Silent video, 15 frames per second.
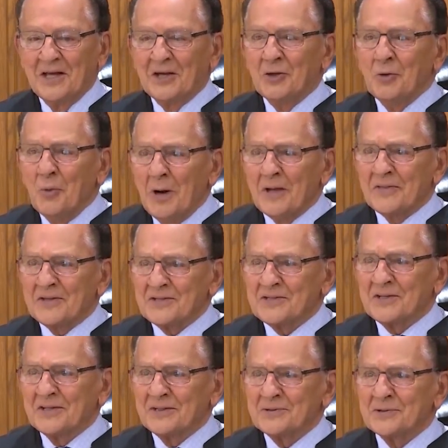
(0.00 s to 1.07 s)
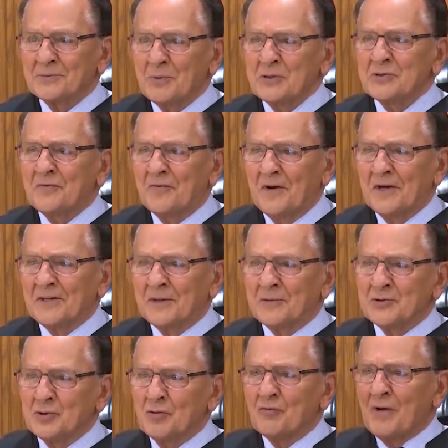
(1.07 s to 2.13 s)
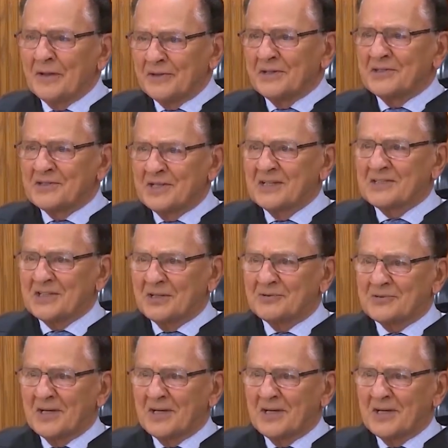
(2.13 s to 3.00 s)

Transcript: Katie, who are these kids? Where'd you find them? Did you rent these kids